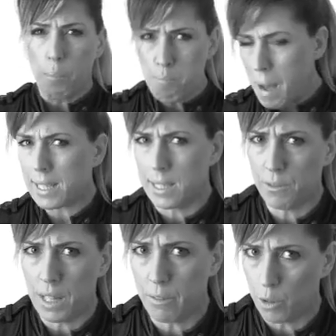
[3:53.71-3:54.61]
on a
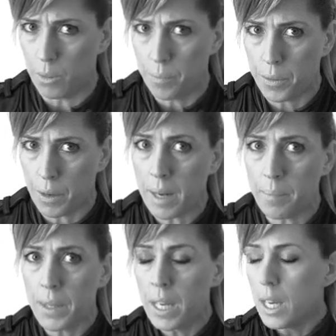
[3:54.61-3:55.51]
massive level,
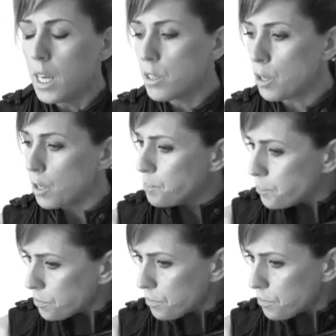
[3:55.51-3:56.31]
right? So